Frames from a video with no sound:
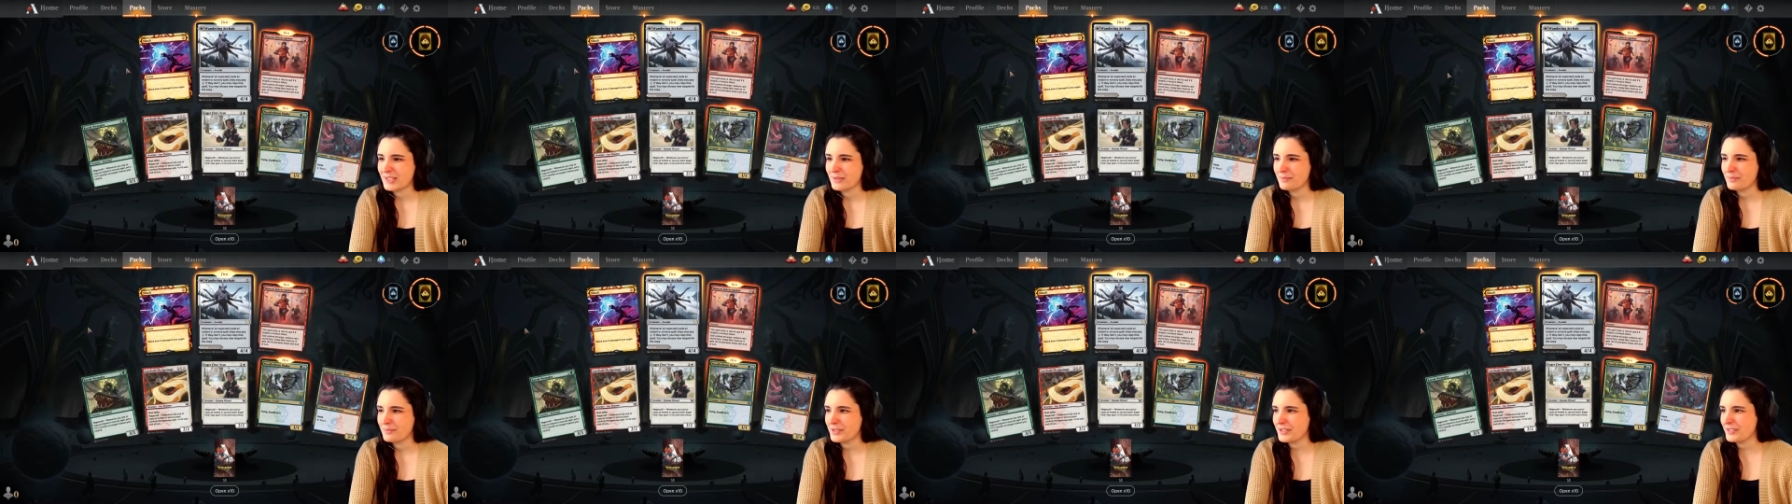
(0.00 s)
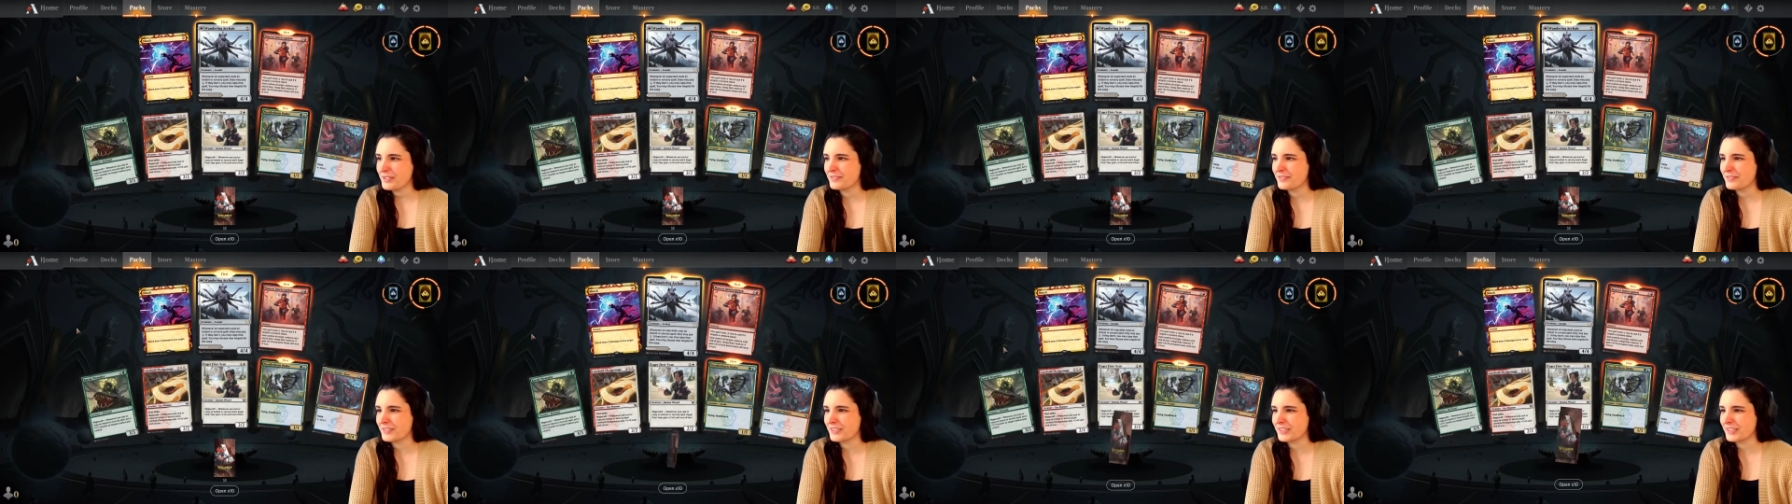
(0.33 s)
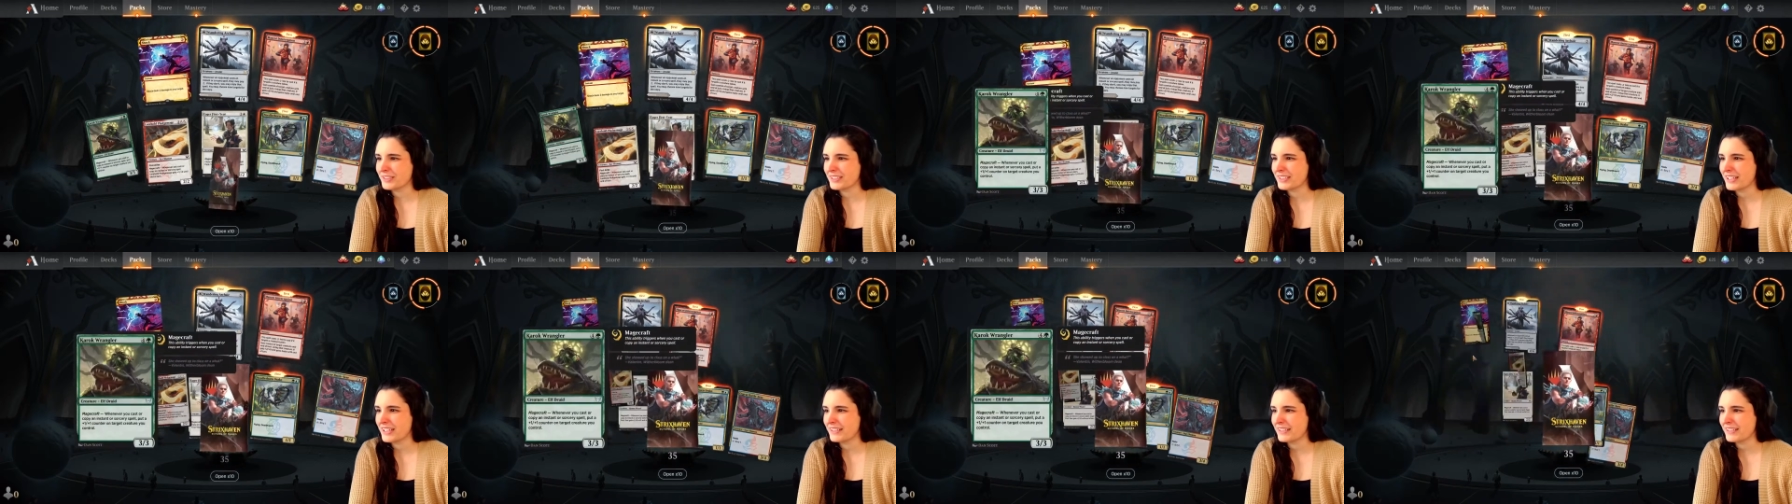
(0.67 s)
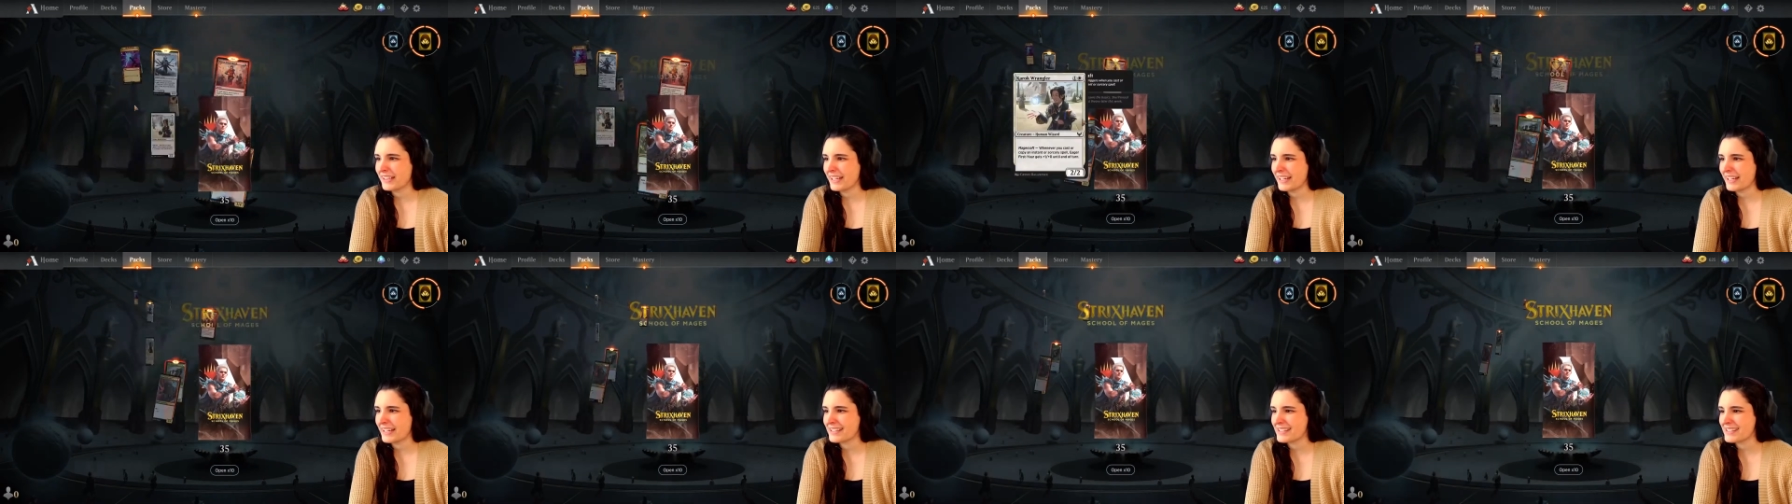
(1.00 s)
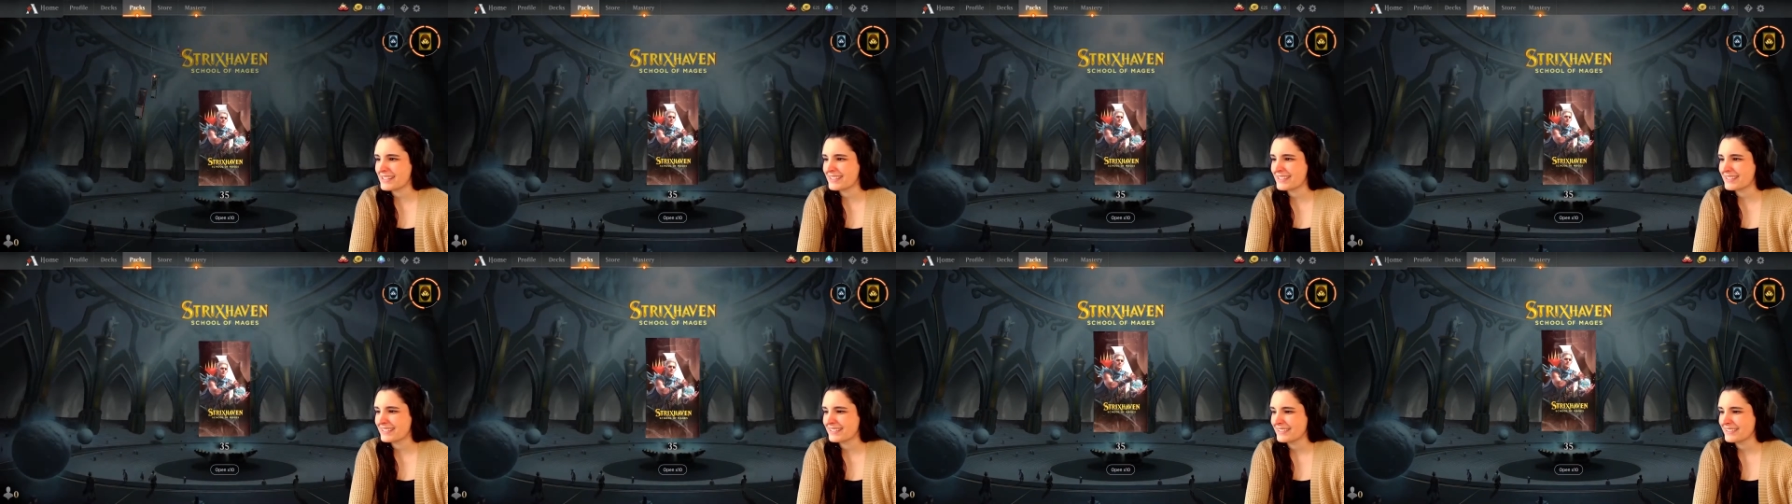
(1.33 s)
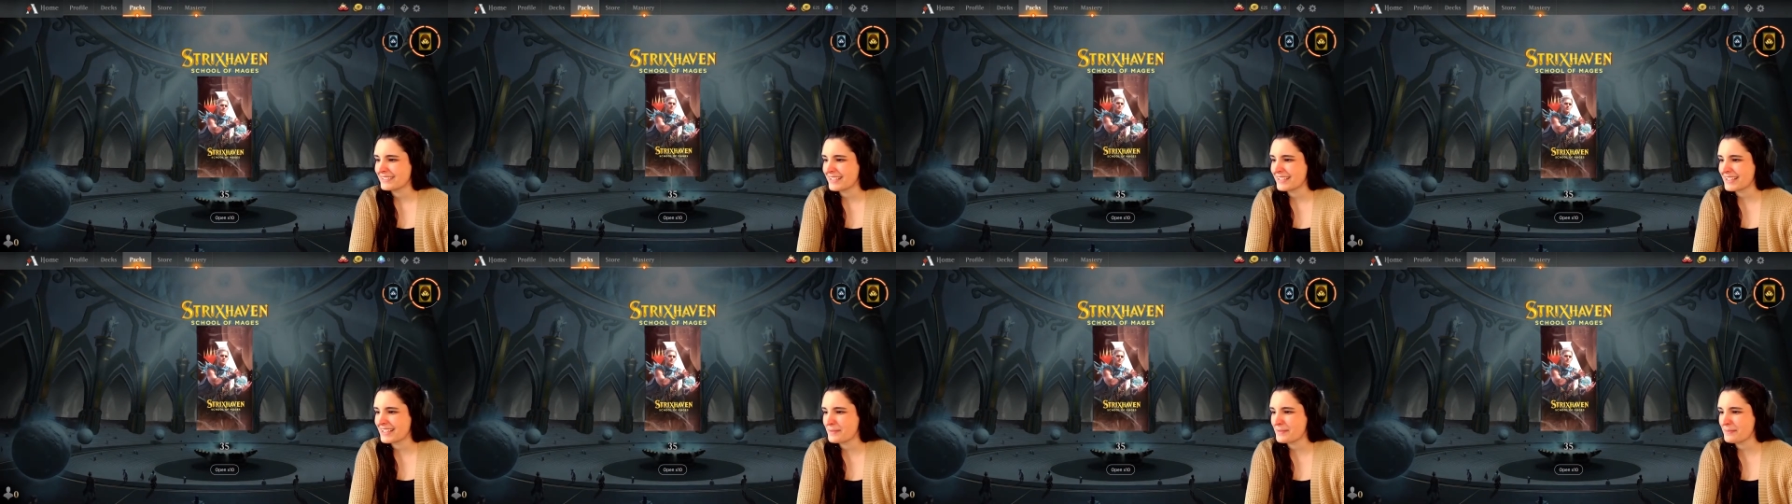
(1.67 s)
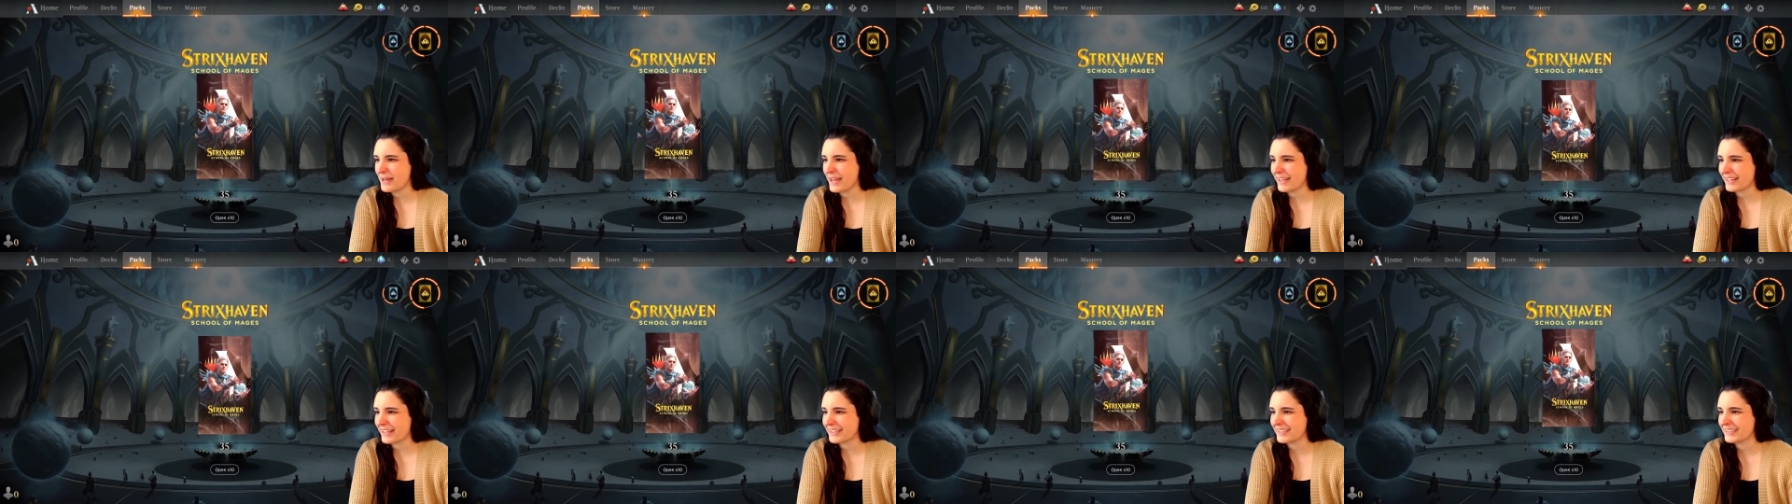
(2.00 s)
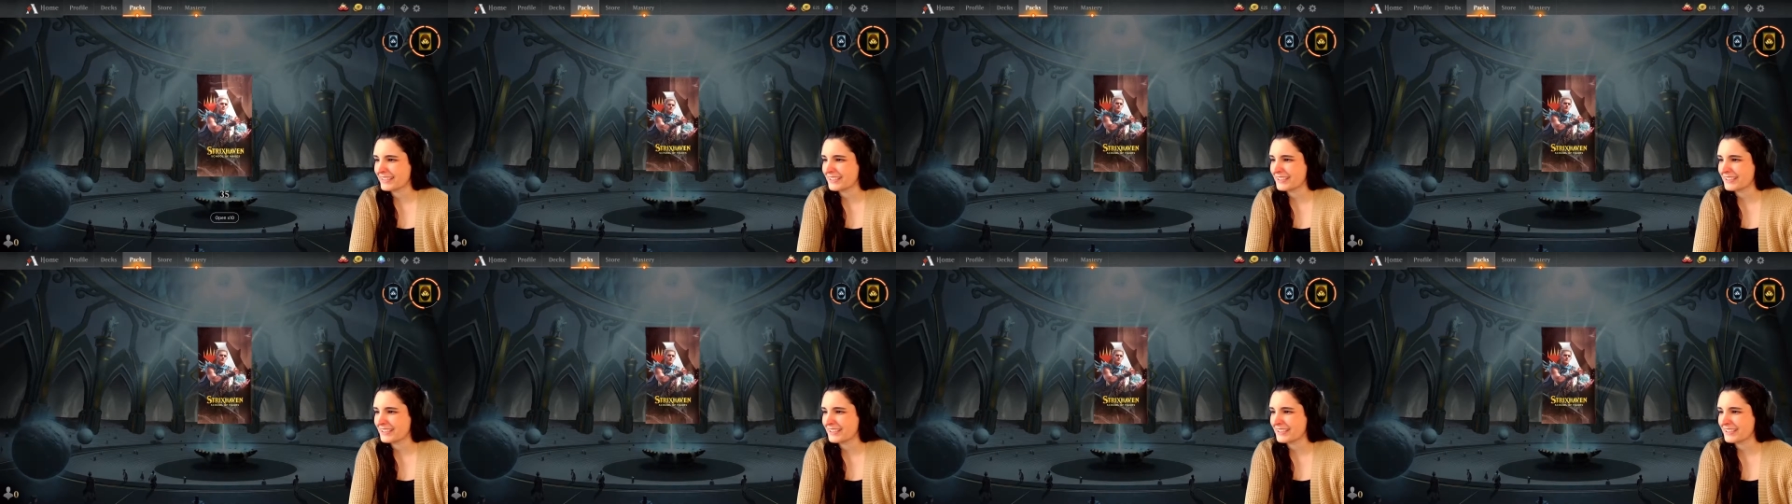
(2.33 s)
Beautiful. All right, next pack.